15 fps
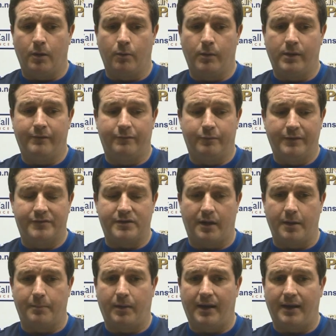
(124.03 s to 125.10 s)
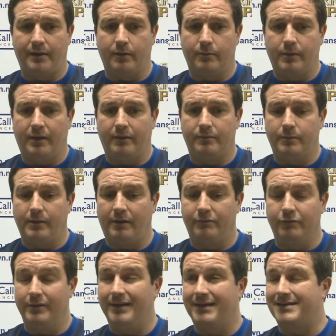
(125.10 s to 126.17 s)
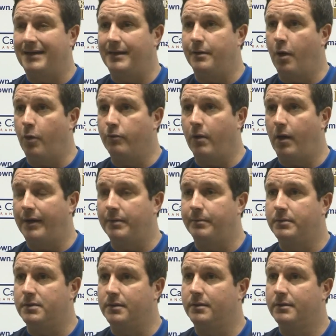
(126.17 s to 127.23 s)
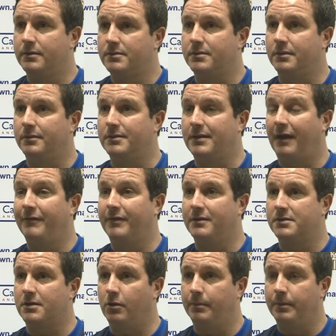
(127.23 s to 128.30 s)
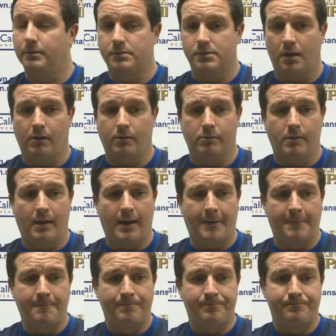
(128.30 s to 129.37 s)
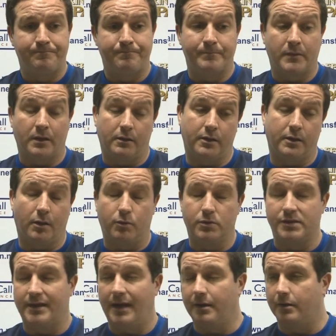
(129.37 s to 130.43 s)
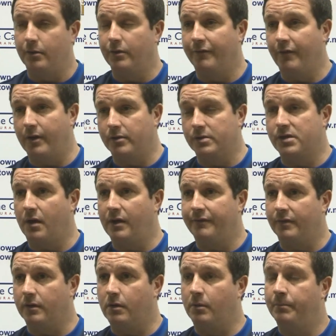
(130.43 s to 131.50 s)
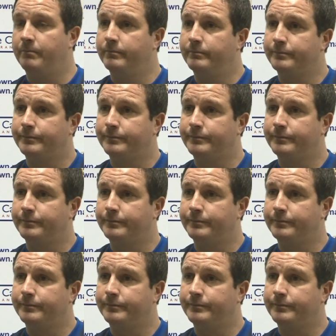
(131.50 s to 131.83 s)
we've signed a player that we have realistically no right to have at this club. So once again, another very good signing for the club.